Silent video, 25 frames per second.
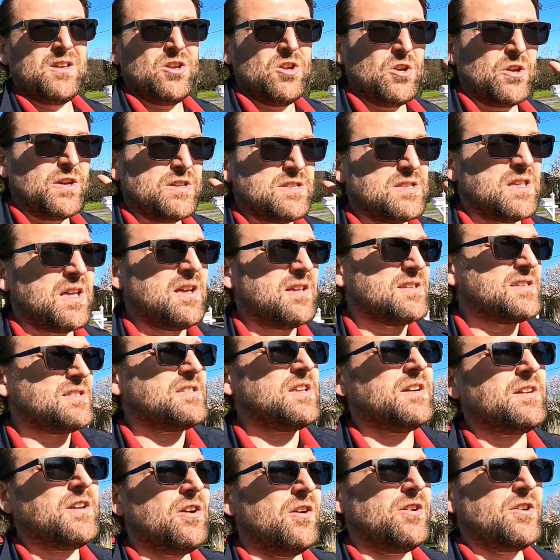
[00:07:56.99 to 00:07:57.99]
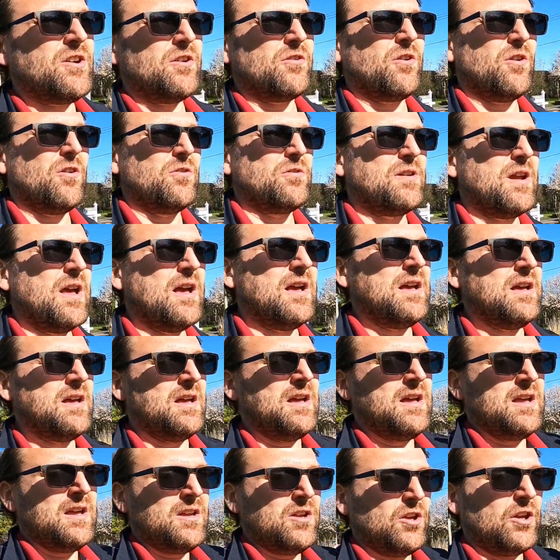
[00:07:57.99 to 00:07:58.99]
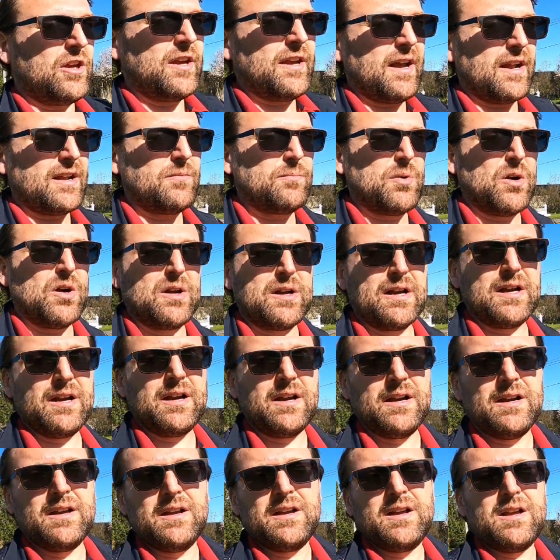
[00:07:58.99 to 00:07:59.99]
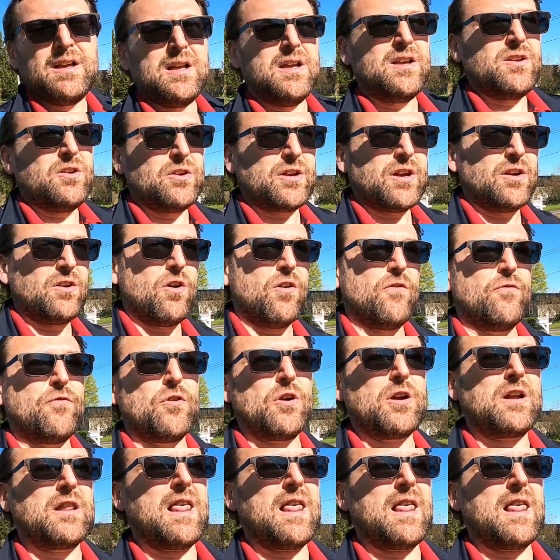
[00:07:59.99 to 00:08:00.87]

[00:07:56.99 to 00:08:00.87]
You can study on your own, you can get a book, you can go for a